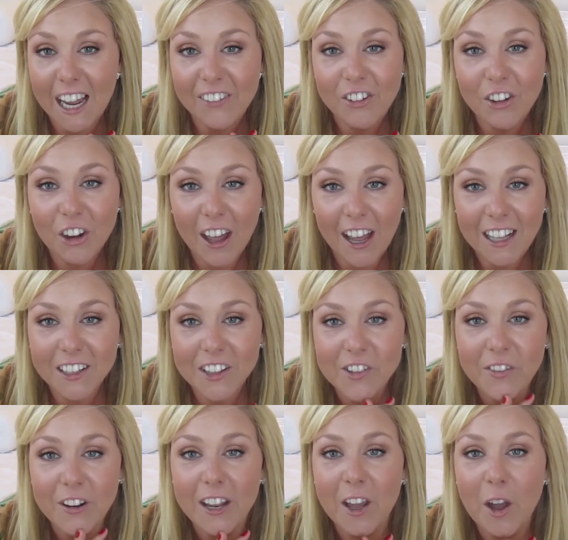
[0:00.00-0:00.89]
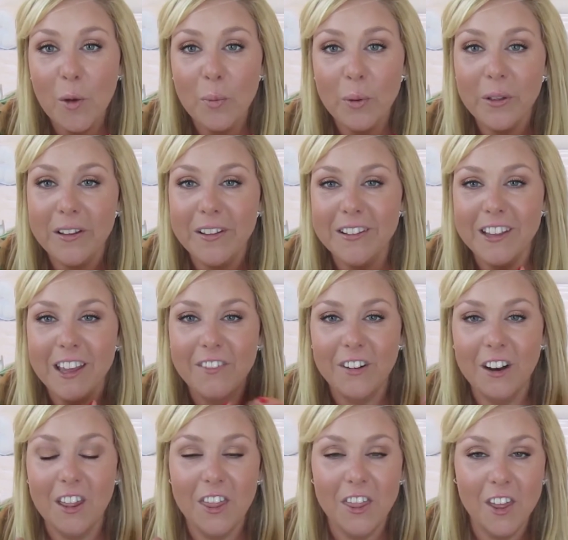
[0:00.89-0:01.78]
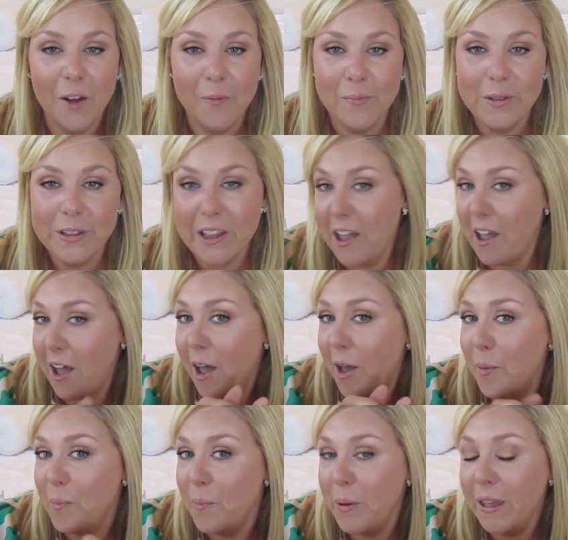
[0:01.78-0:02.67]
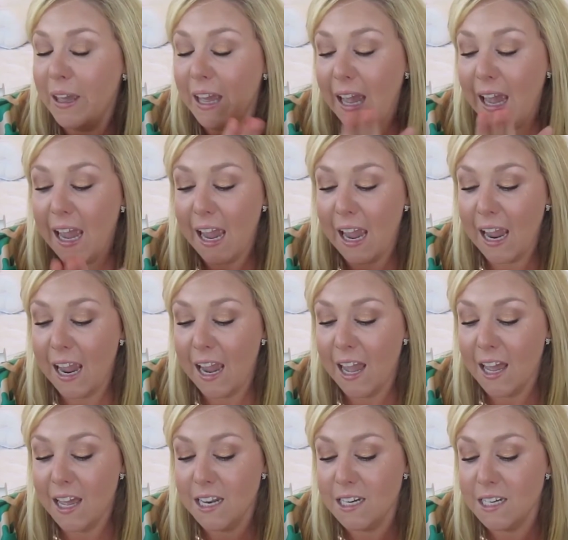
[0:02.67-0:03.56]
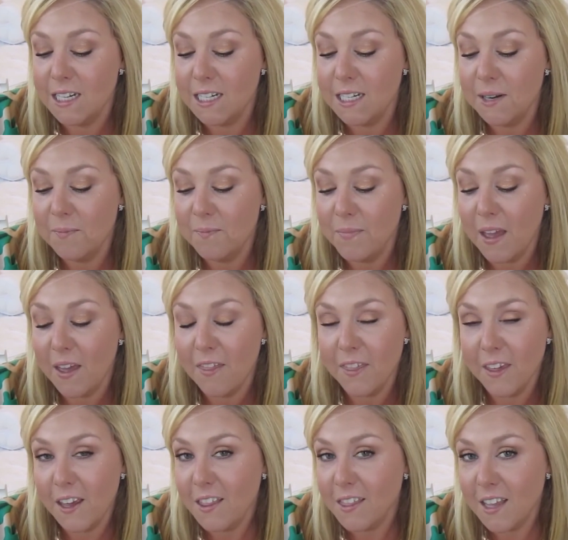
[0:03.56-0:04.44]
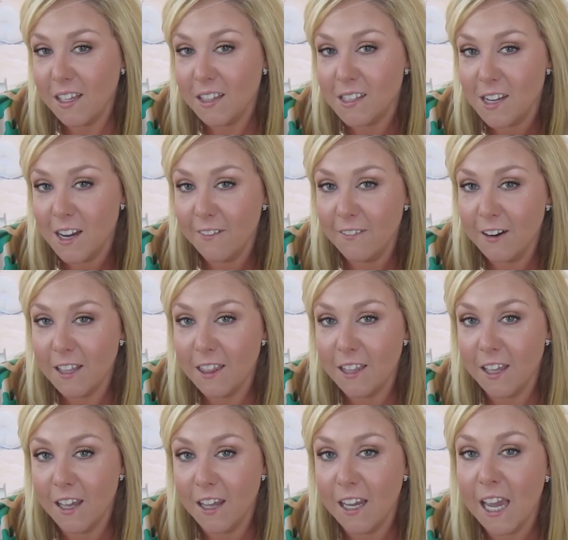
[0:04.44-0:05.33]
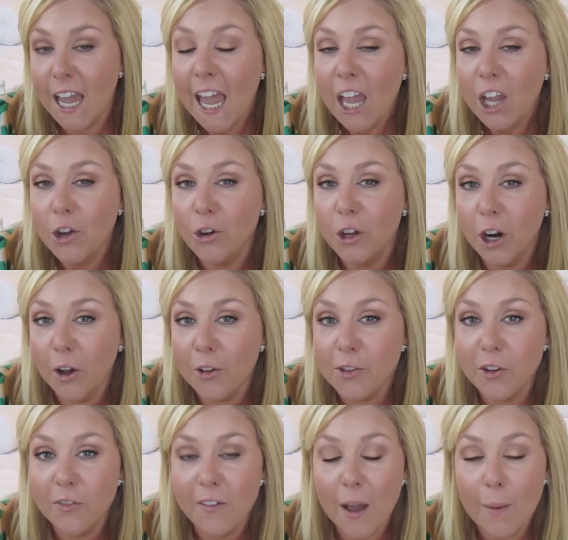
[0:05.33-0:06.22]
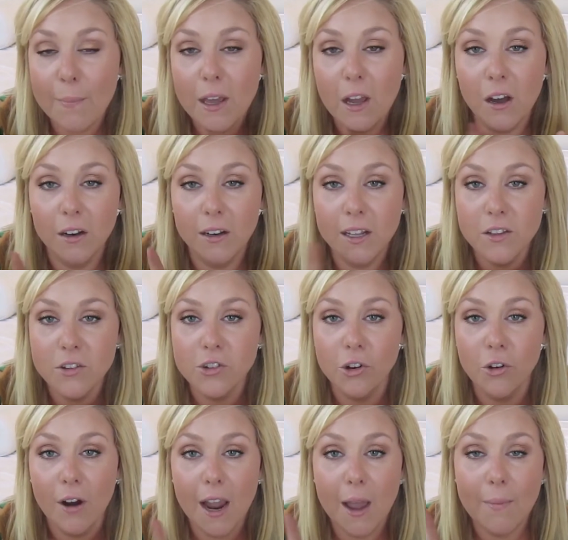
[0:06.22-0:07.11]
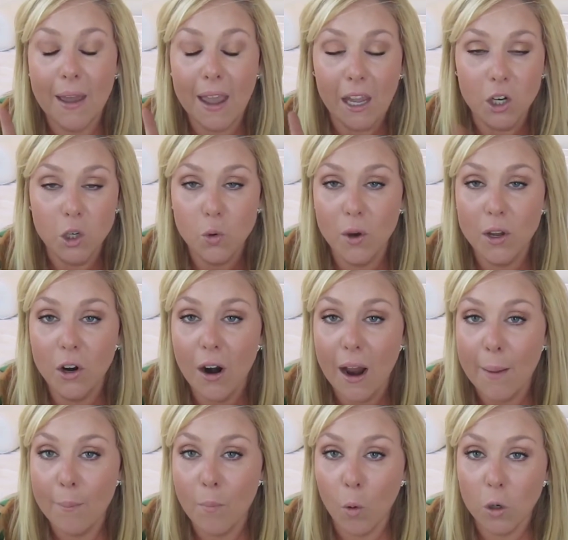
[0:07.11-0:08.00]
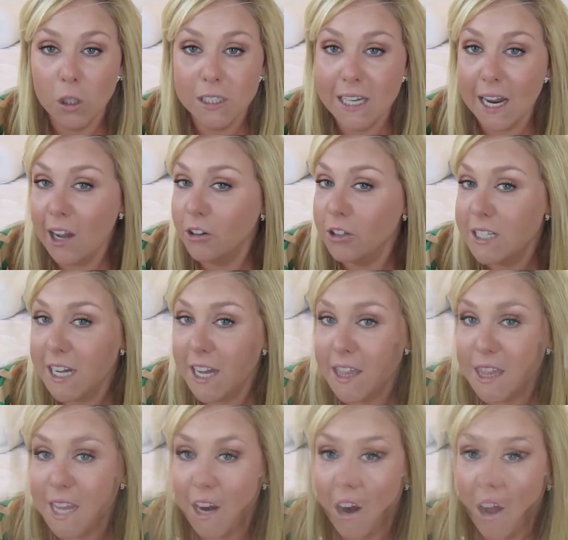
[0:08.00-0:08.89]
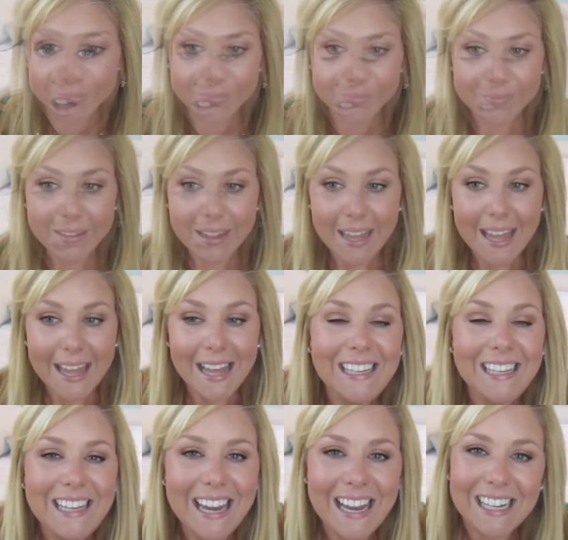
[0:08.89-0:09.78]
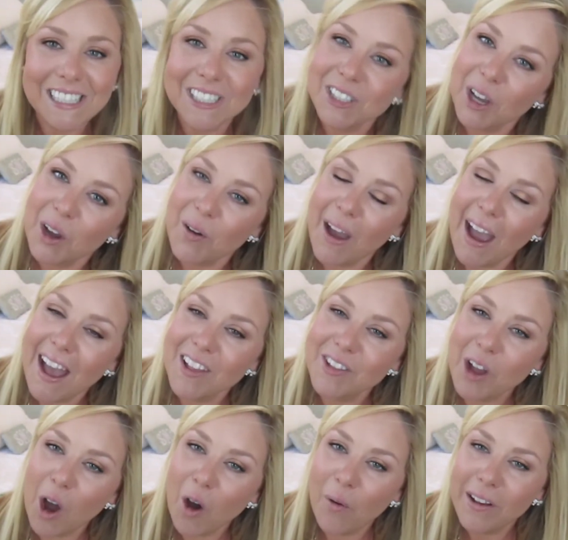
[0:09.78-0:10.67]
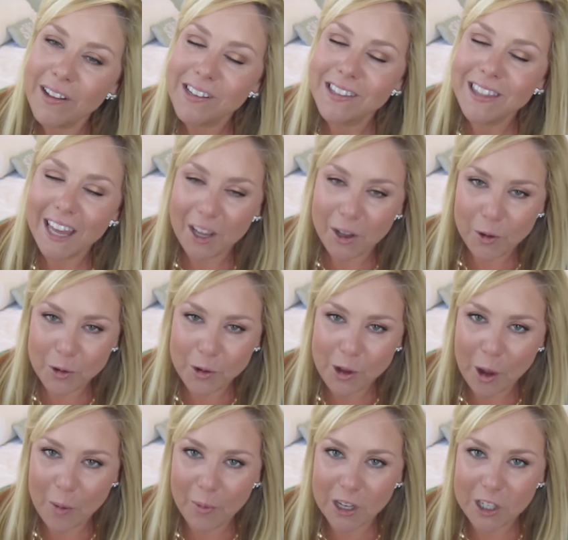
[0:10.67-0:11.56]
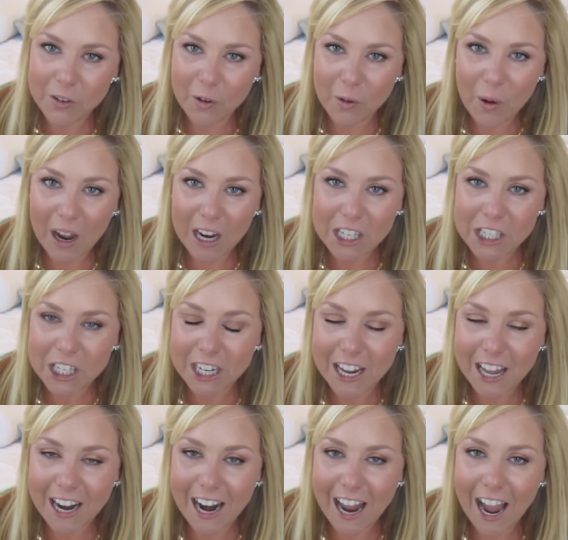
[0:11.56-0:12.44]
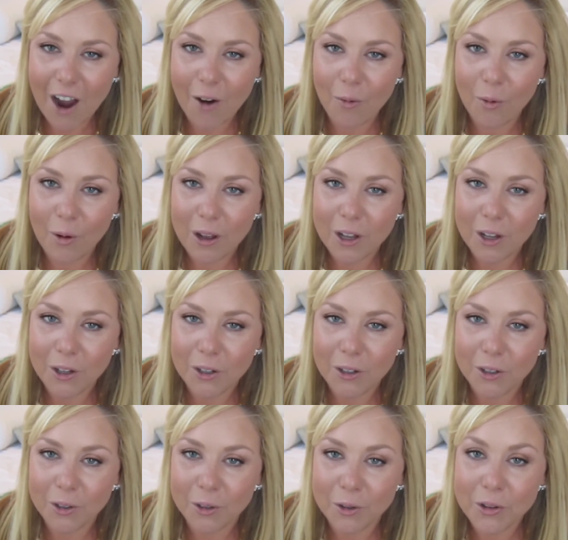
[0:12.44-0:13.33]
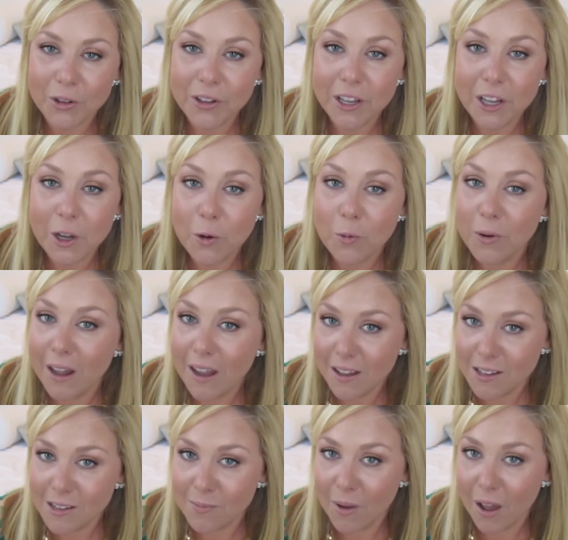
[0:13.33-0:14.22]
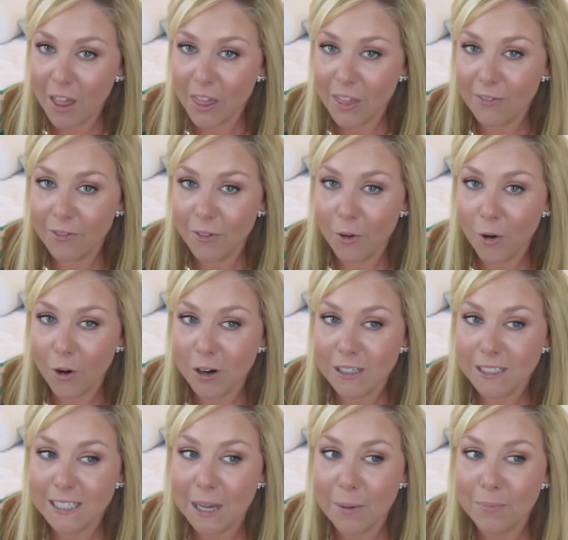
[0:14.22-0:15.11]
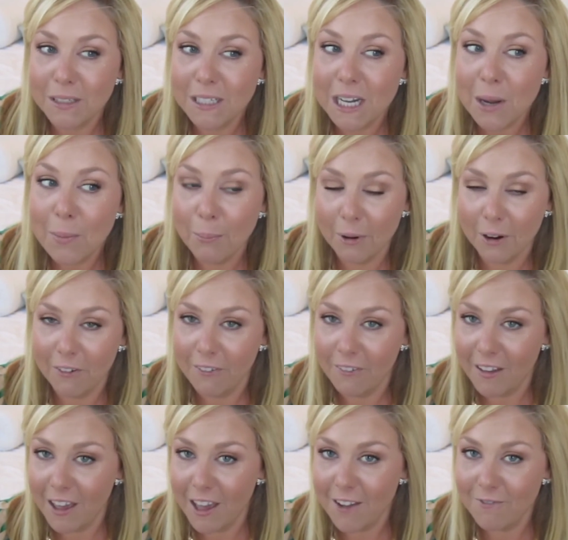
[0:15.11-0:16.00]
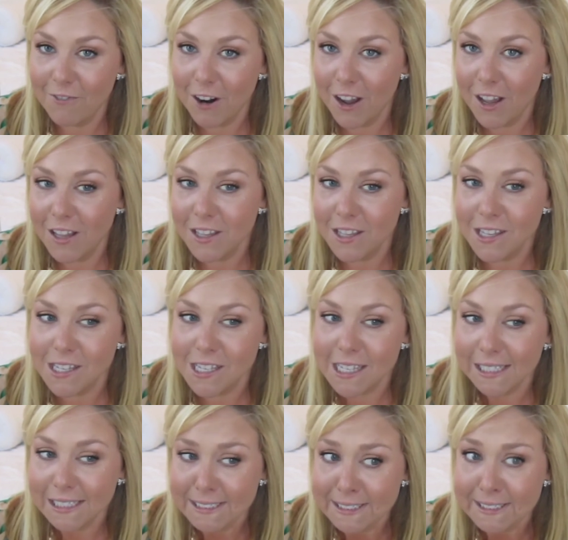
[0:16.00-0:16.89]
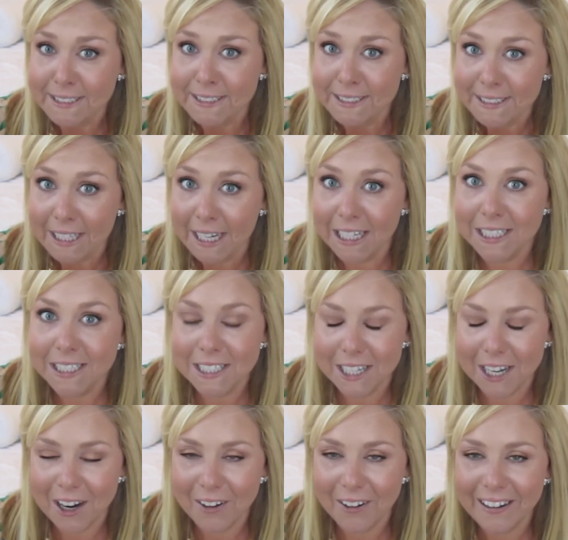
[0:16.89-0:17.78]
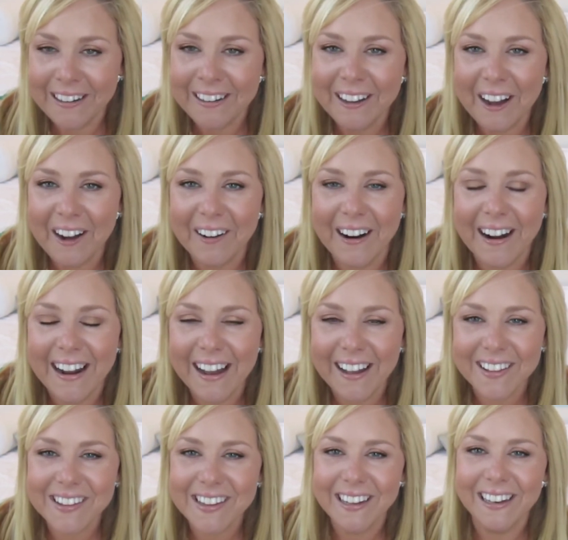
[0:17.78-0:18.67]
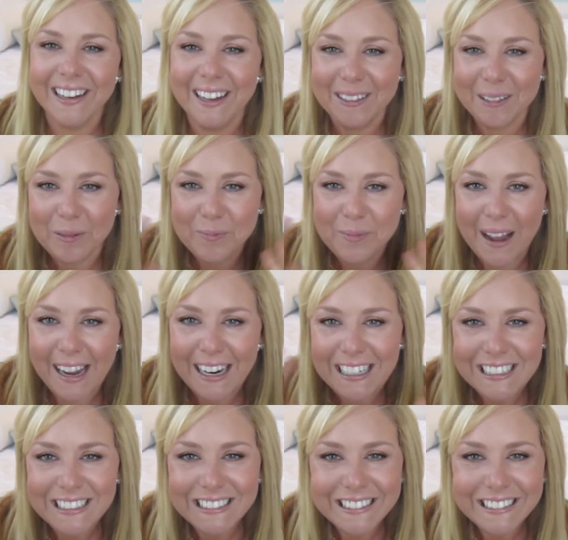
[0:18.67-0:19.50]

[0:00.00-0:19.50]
if you like this video, please give it a thumbs up and I think that's everything. You can also find me on Instagram and Twitter. I'm Moorestyle10 there also. Yeah, so as always, thank you so much for watching and I will see you next month for September favorites. That's scary. Alright, I'll see you later. Bye.